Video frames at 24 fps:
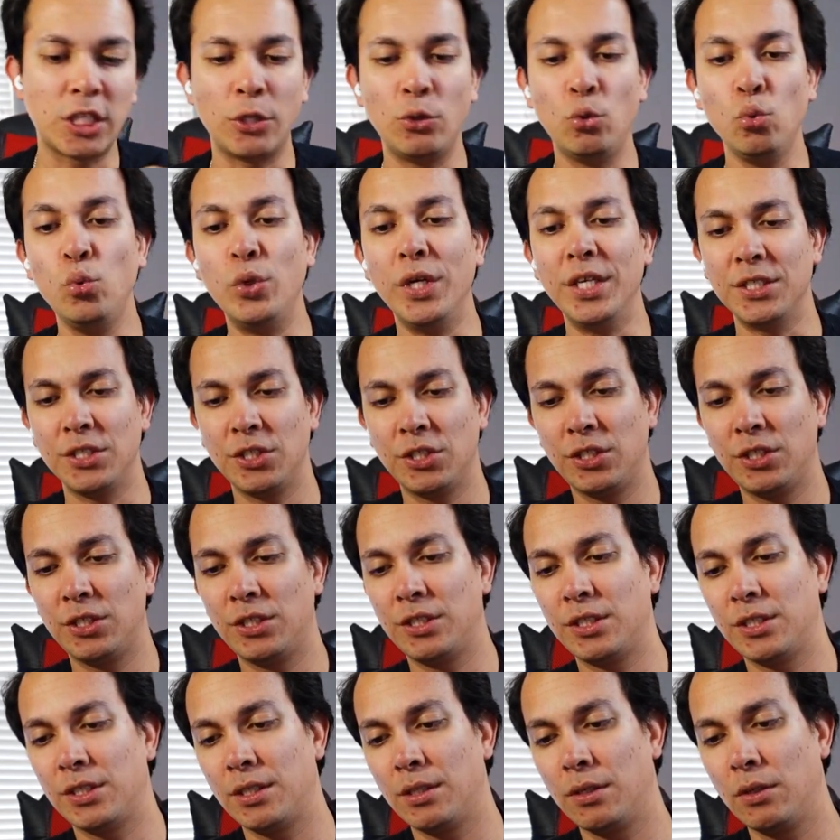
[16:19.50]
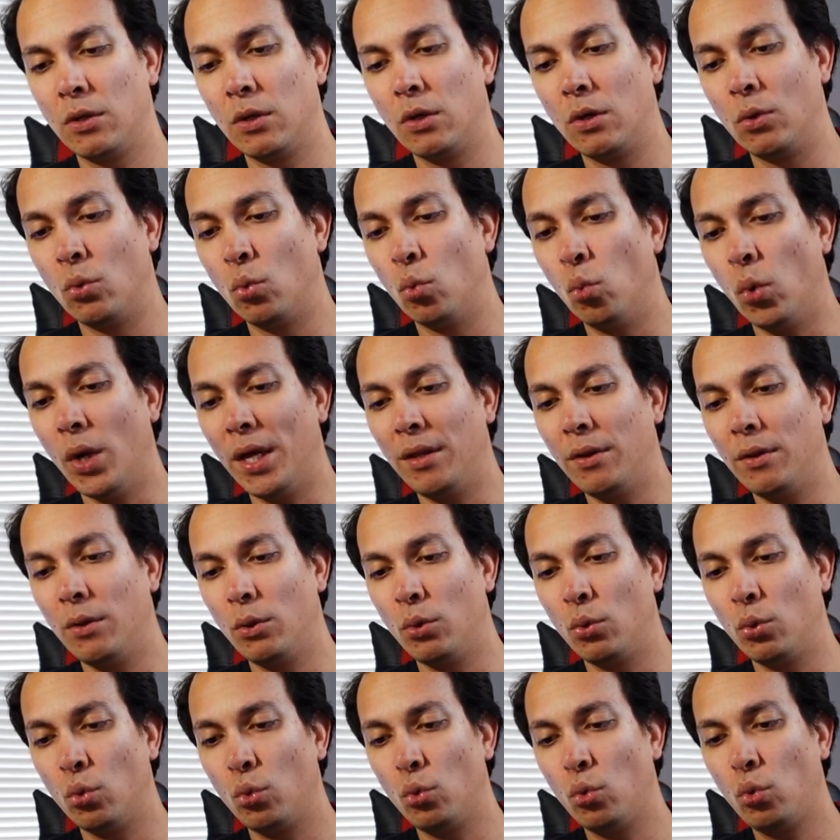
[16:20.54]
do this.
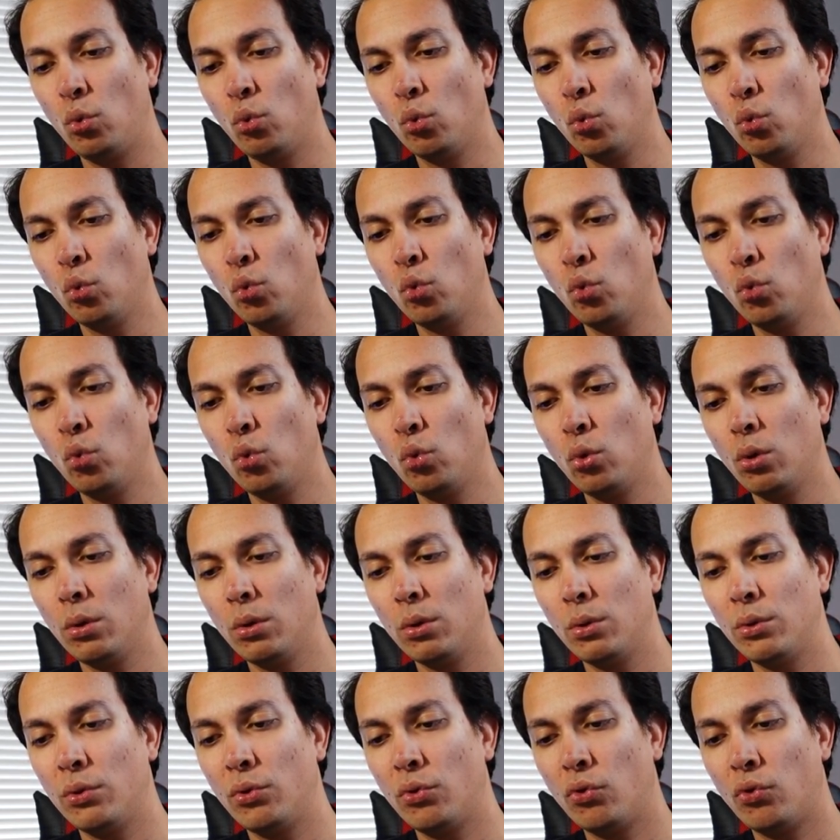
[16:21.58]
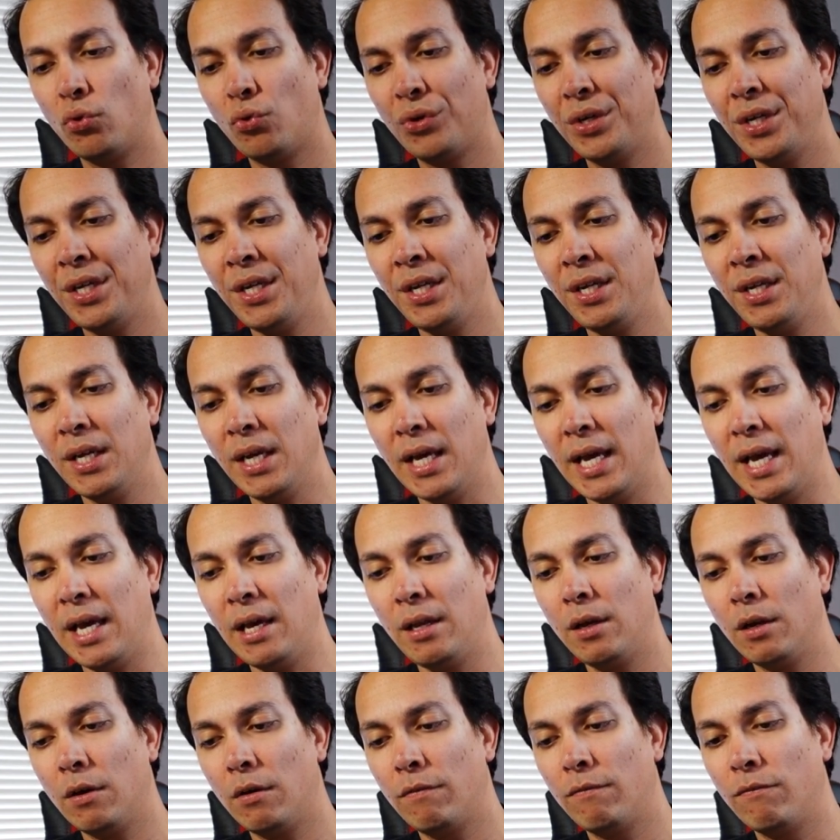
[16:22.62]
1, 2, 3,
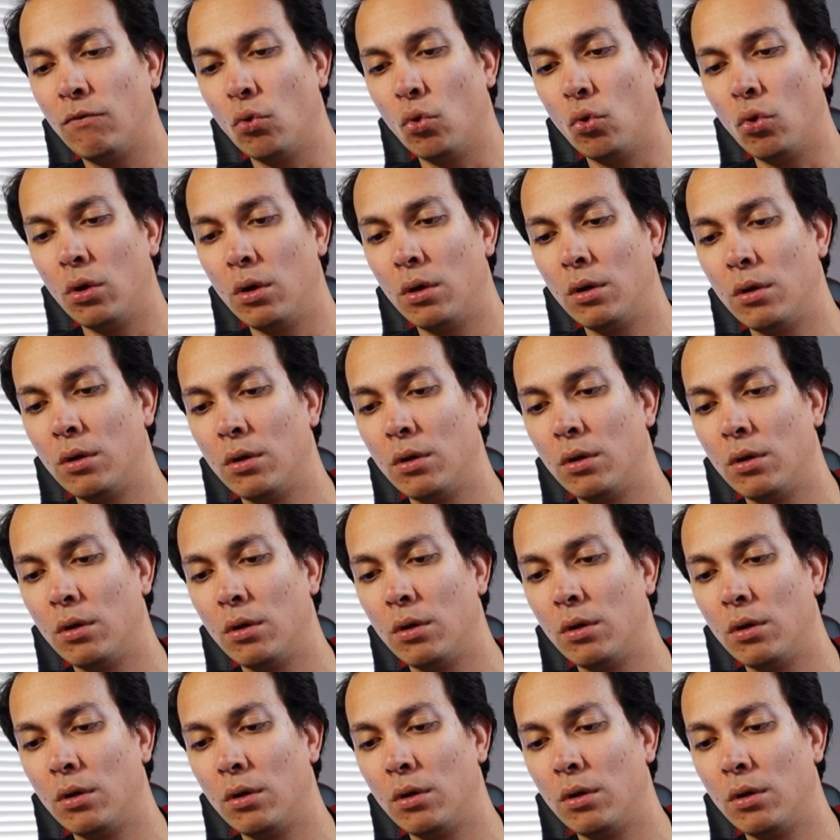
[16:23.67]
and 4.